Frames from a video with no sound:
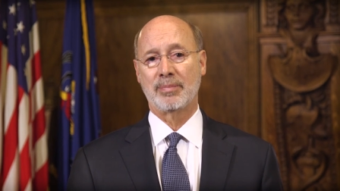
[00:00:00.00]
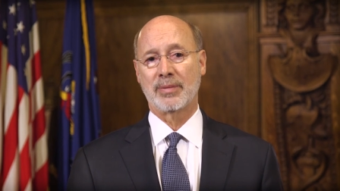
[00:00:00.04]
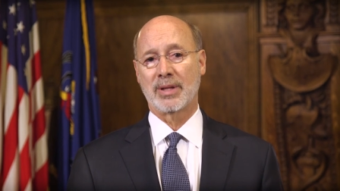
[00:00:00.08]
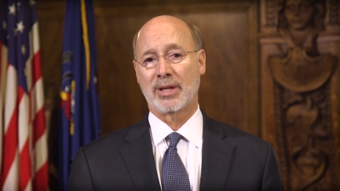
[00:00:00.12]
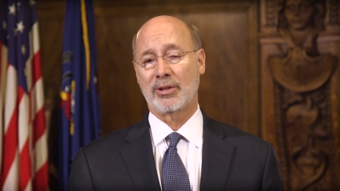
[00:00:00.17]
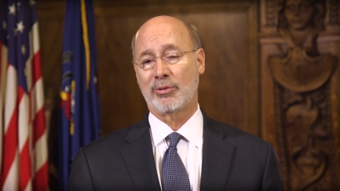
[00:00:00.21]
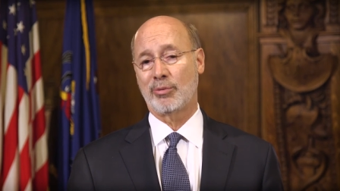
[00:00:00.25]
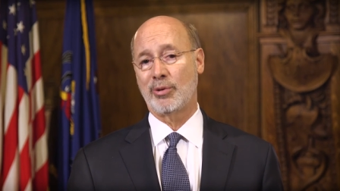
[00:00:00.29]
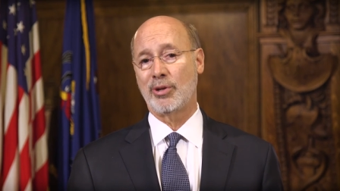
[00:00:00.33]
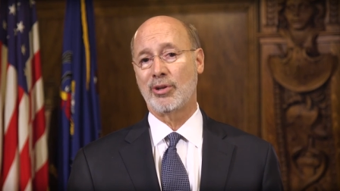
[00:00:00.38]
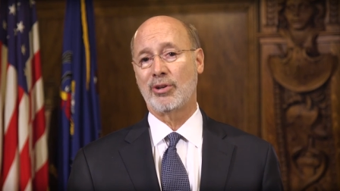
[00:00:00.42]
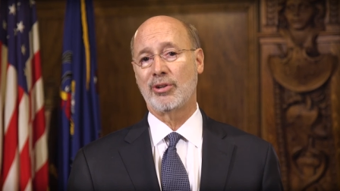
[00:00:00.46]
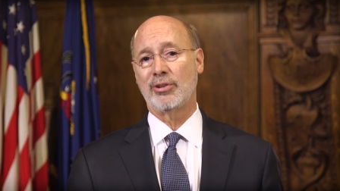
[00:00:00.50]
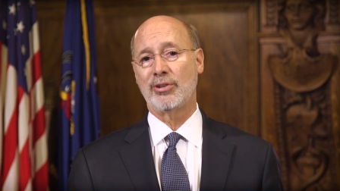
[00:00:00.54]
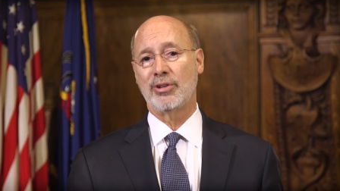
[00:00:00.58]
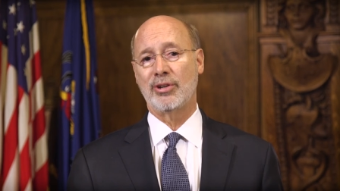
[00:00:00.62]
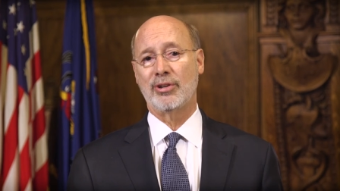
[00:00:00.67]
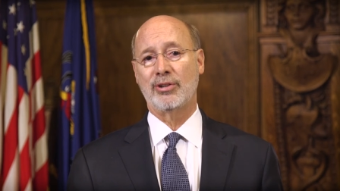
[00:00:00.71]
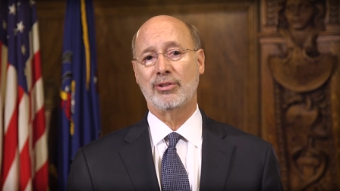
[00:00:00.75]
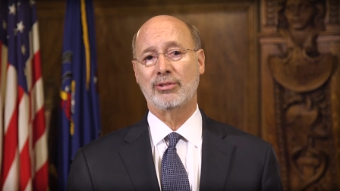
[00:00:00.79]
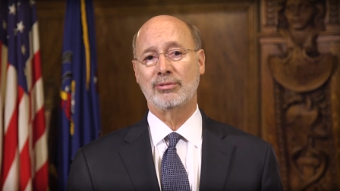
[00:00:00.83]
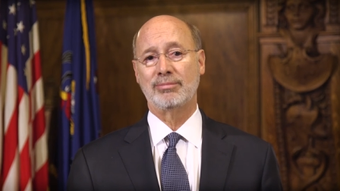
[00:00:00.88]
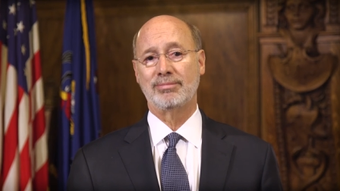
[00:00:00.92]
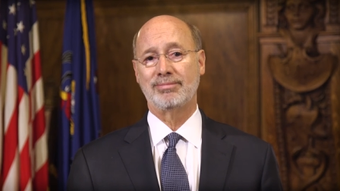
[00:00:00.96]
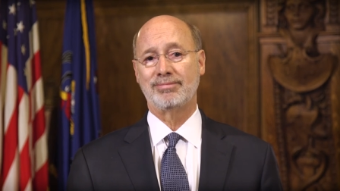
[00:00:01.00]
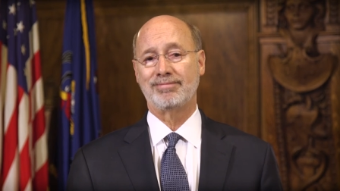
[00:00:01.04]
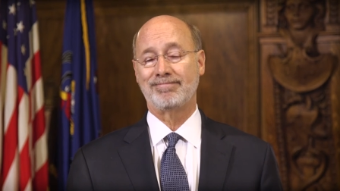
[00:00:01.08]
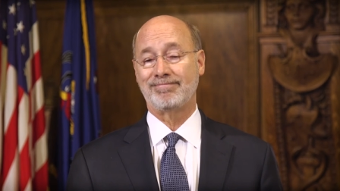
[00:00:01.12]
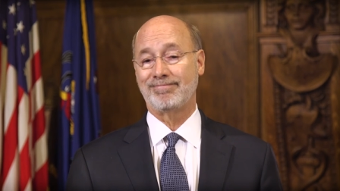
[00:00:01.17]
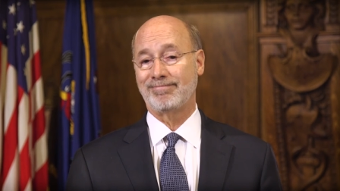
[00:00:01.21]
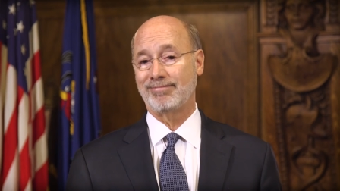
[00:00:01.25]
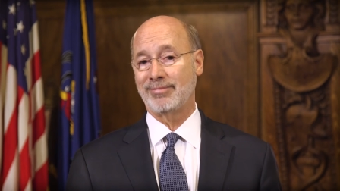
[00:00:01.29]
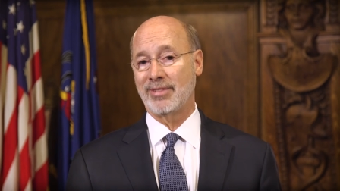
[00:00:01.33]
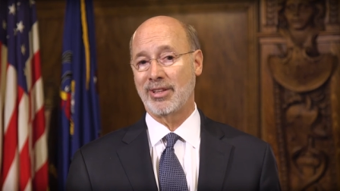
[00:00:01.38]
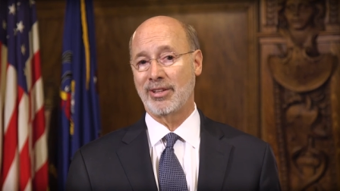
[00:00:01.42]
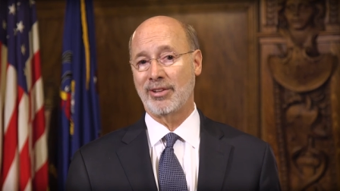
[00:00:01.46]
As we all know,
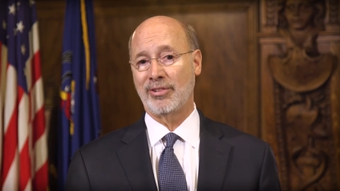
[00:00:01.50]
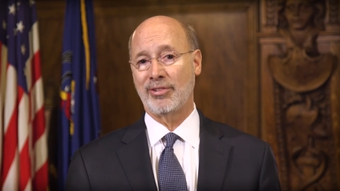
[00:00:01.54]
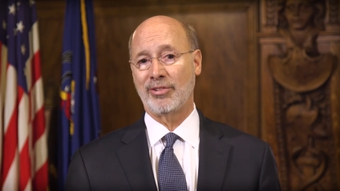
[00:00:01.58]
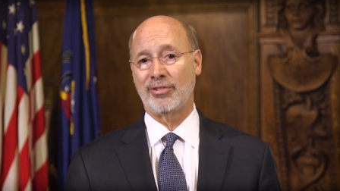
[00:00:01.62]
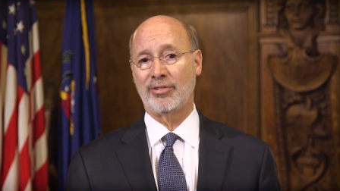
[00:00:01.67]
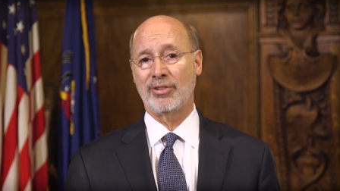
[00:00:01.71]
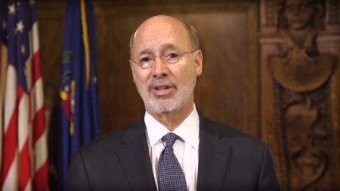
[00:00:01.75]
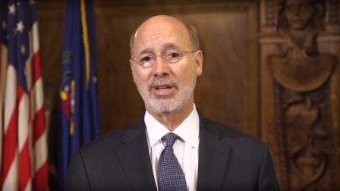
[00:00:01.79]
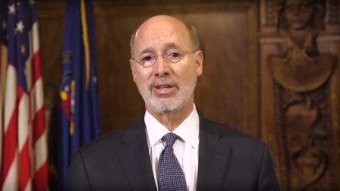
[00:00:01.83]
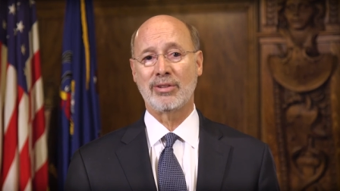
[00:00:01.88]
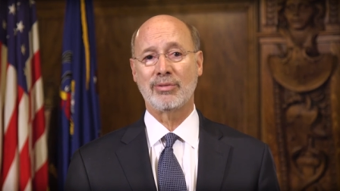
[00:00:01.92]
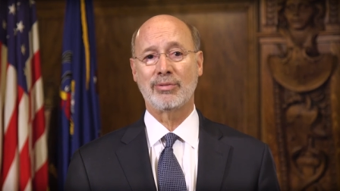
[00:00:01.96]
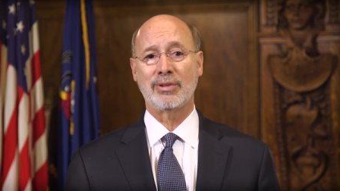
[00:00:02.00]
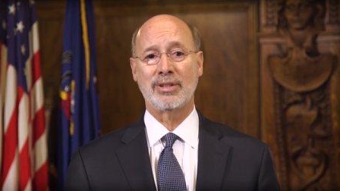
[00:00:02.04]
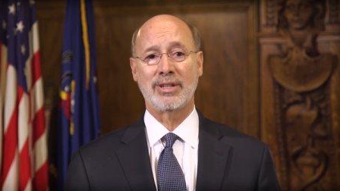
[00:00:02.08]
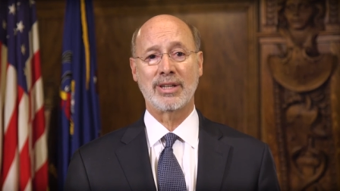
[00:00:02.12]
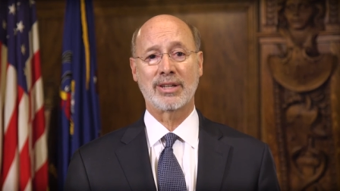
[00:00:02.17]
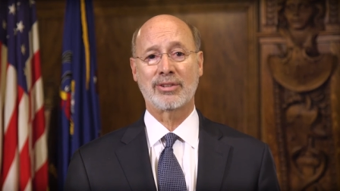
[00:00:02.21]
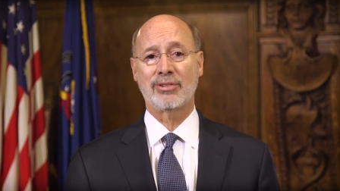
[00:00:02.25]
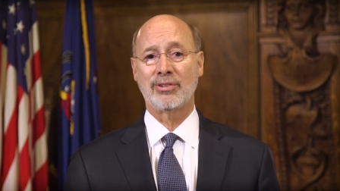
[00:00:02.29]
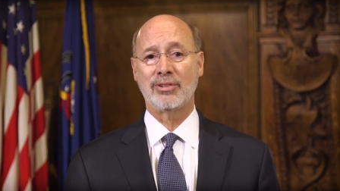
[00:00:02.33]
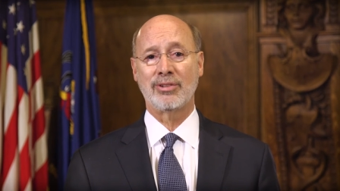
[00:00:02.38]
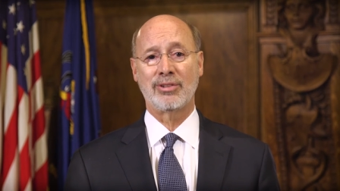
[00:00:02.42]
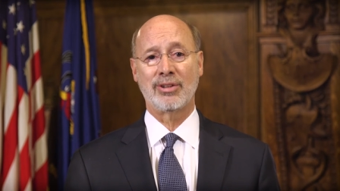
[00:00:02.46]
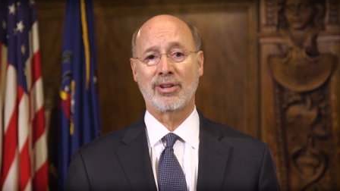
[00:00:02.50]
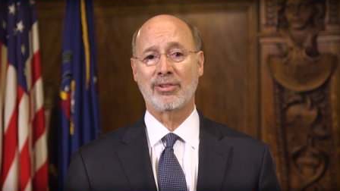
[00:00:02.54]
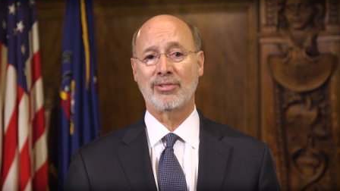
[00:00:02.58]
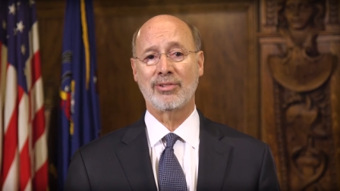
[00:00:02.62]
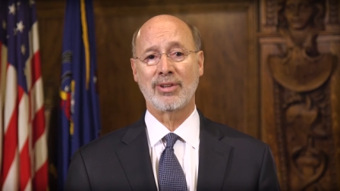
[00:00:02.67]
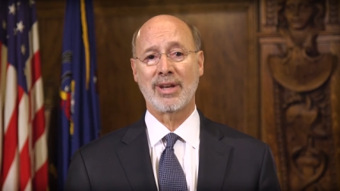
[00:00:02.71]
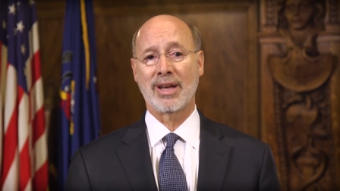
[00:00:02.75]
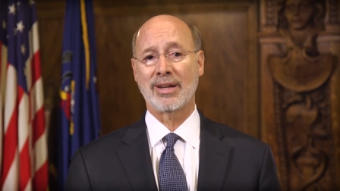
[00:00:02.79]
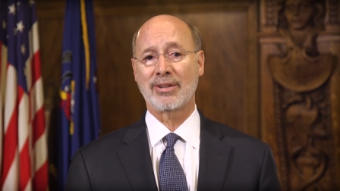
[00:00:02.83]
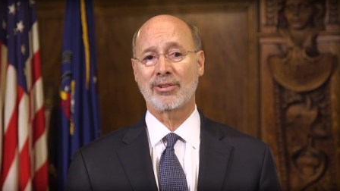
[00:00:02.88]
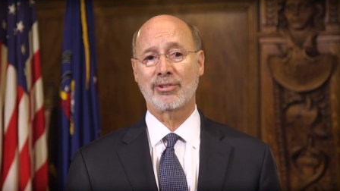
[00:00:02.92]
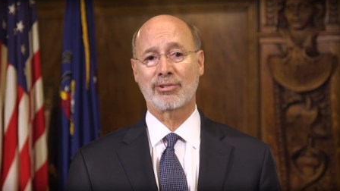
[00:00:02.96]
the disease of addiction does
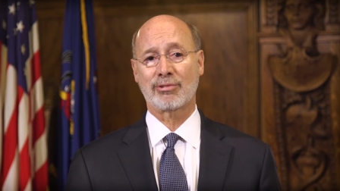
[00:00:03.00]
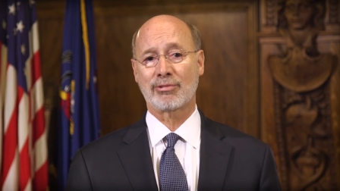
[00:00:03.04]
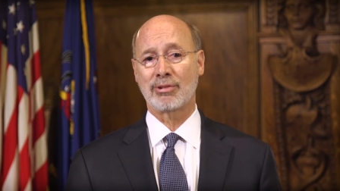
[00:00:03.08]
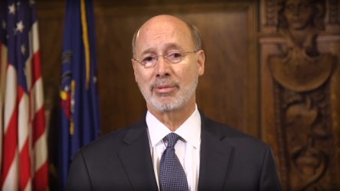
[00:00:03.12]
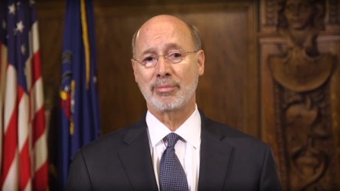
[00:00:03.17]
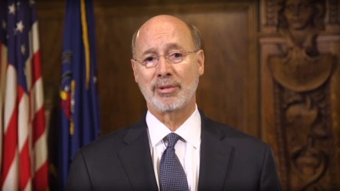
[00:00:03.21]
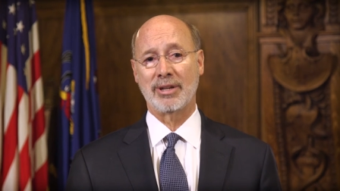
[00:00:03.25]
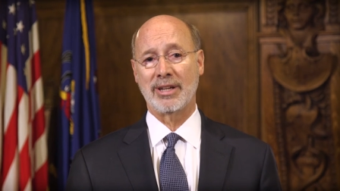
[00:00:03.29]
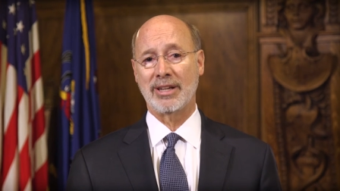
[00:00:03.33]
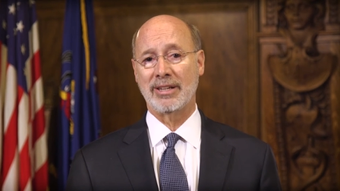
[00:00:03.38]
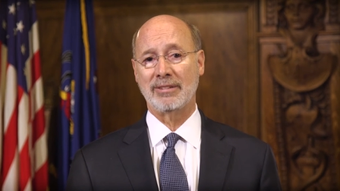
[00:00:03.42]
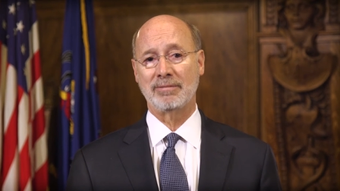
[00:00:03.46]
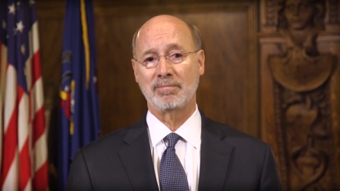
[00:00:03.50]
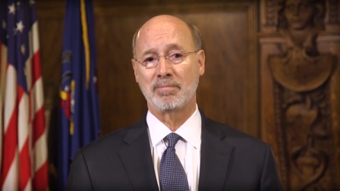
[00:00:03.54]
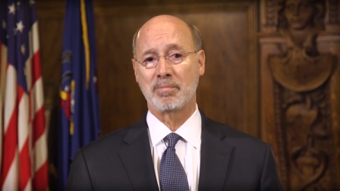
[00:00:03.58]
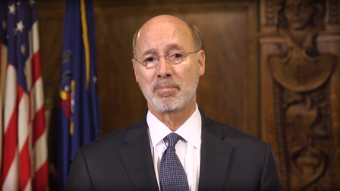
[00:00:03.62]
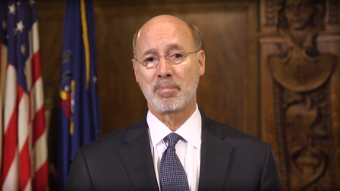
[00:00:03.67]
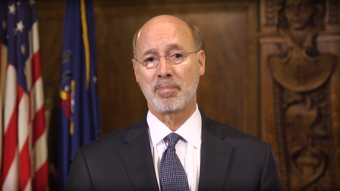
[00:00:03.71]
not discriminate.